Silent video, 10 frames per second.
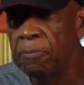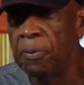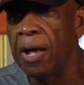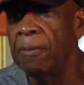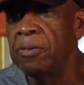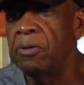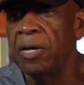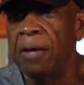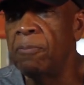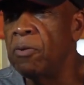probably you
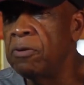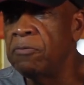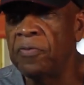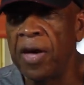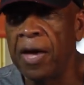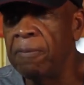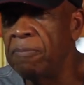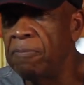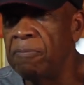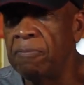got more than
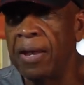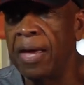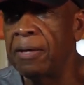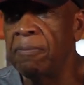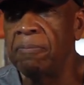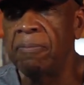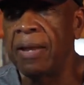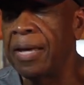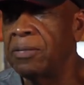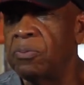5
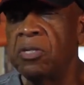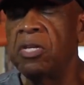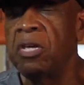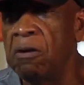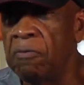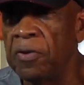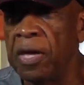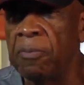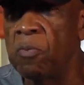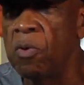blacks was killed for
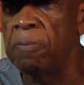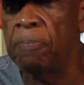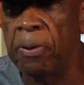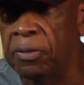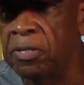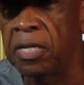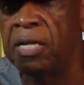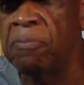every one person, or